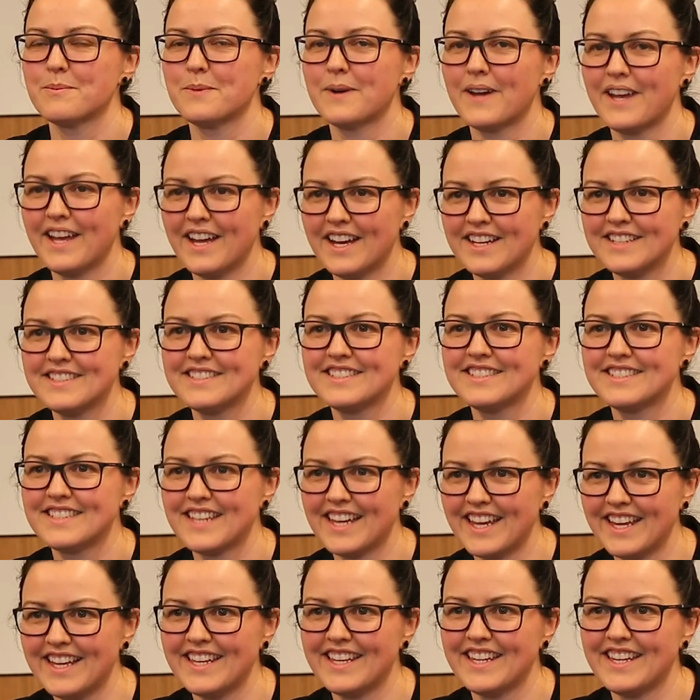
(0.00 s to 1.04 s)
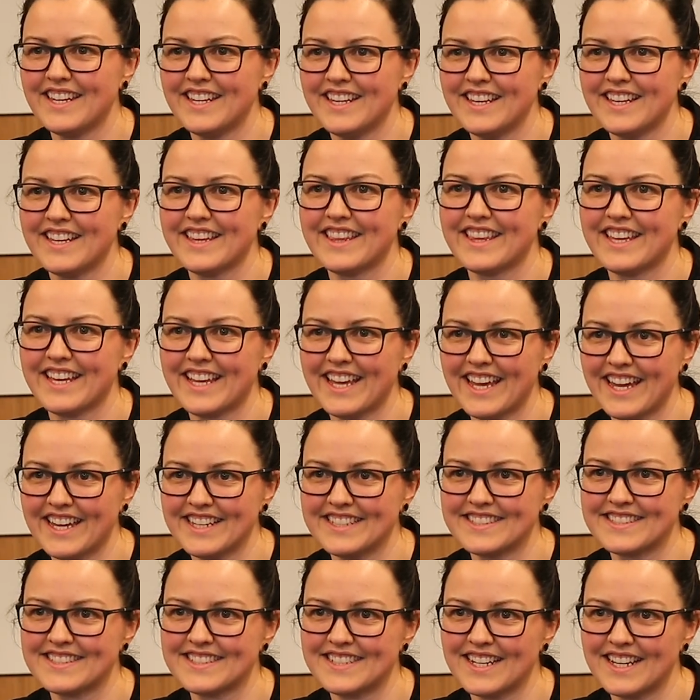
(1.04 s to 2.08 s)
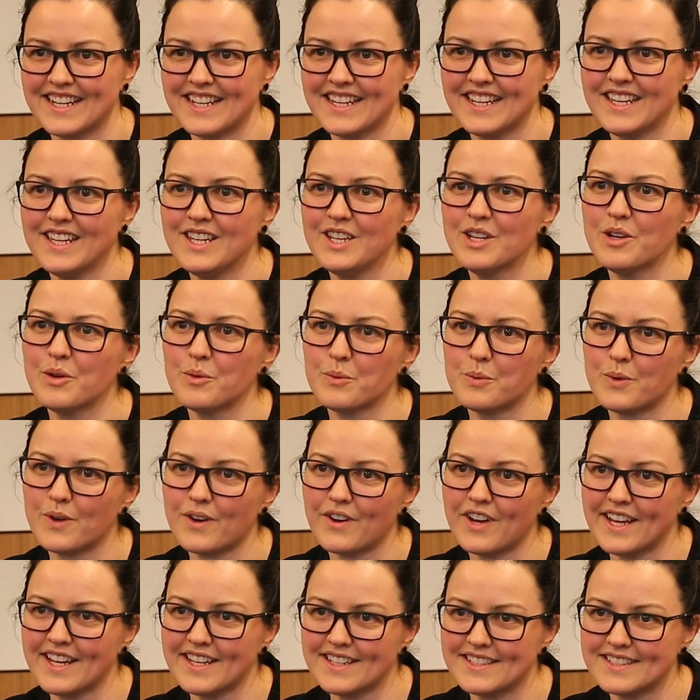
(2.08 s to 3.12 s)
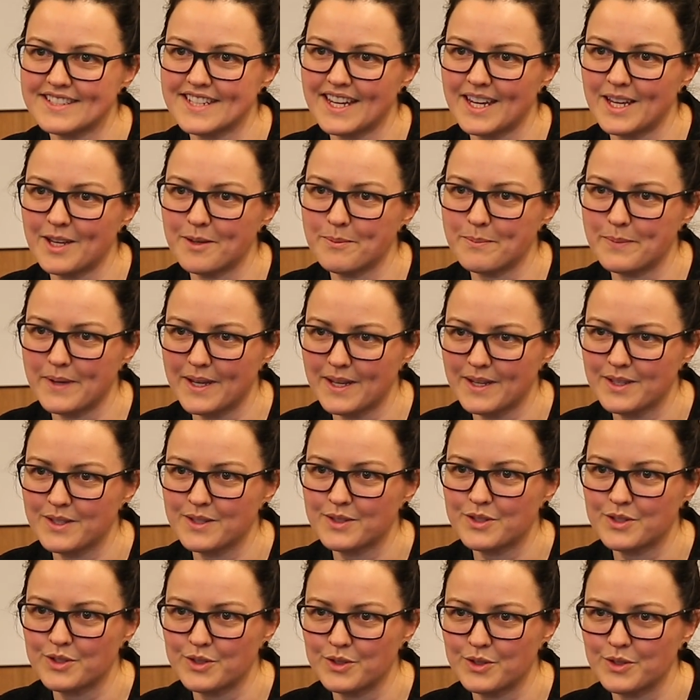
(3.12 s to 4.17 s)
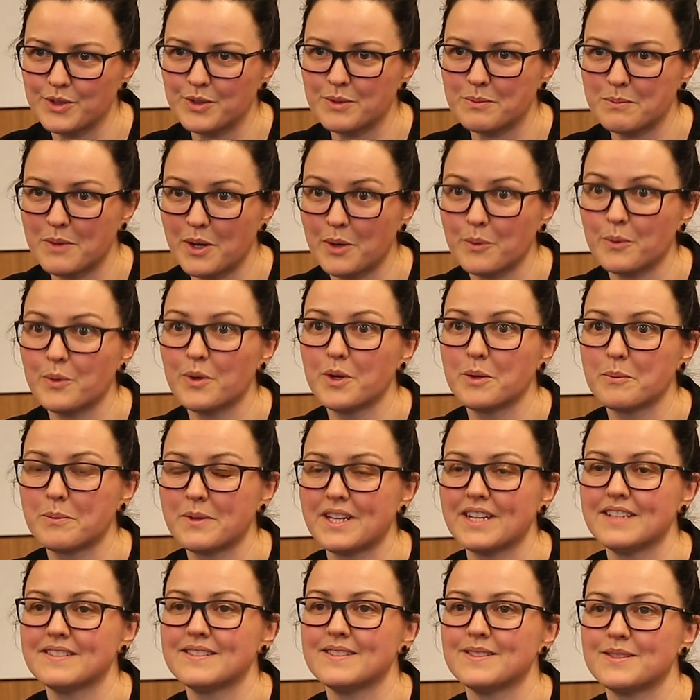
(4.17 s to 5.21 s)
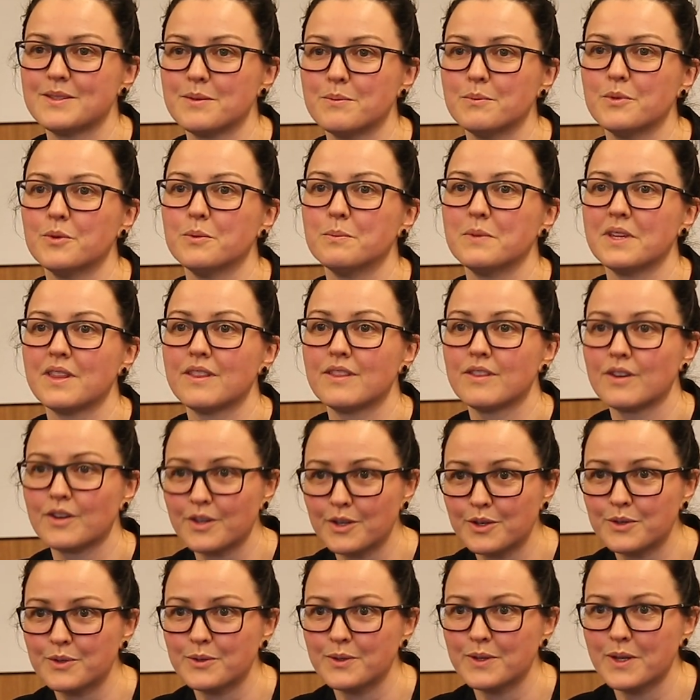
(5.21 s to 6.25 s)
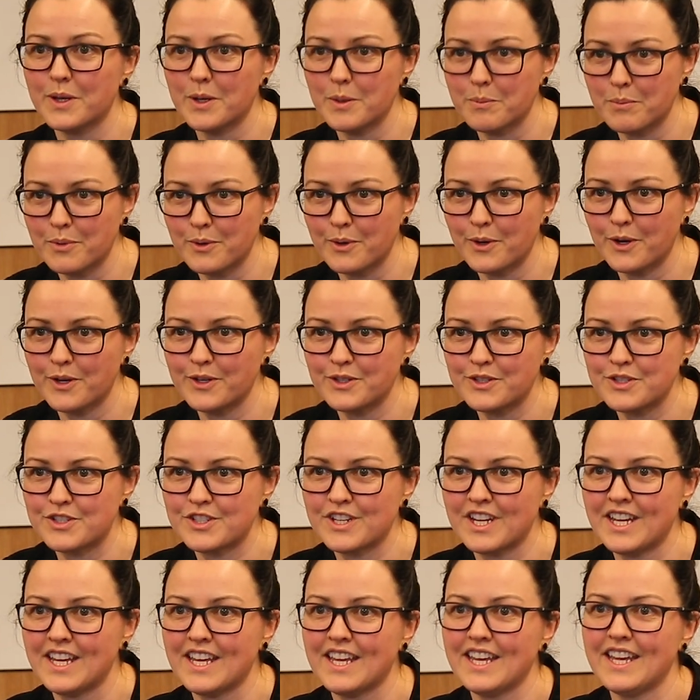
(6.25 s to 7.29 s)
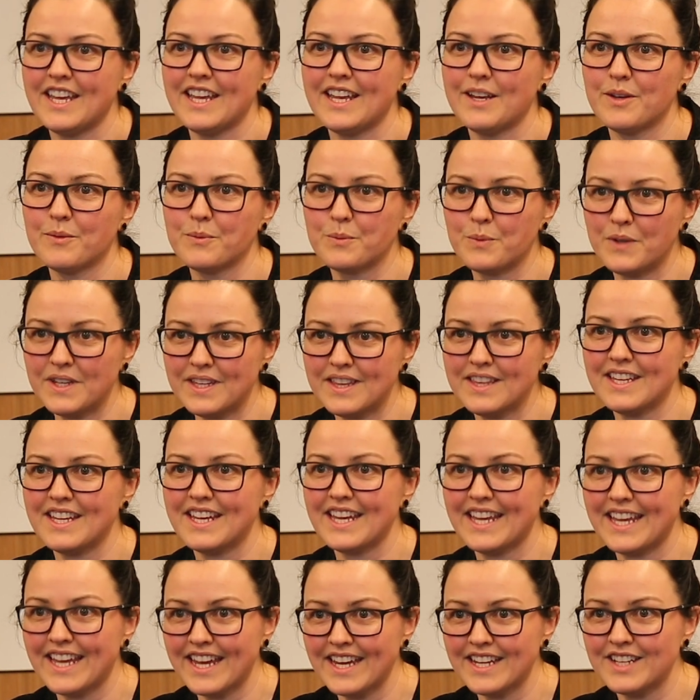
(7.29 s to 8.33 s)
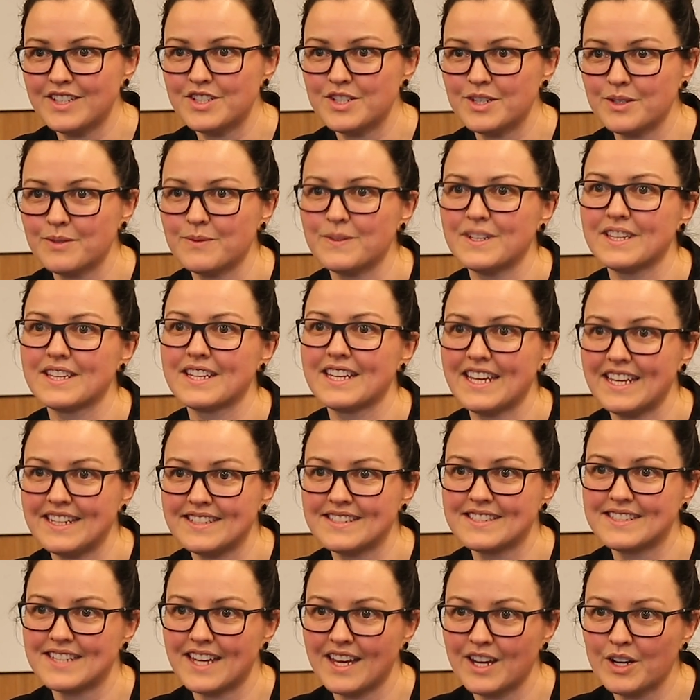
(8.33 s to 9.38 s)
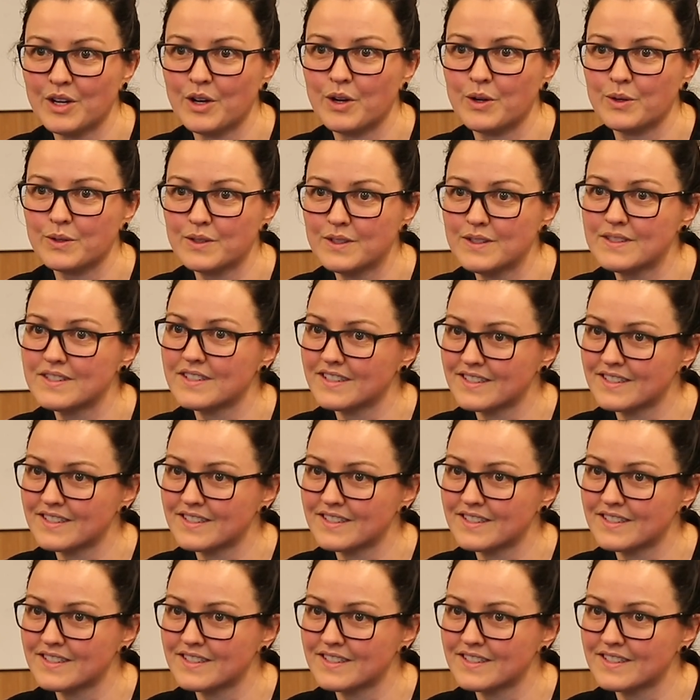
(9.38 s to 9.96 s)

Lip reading: By undertaking the case study, what I can take back to my workplace is a more methodical approach with engaging with key stakeholders.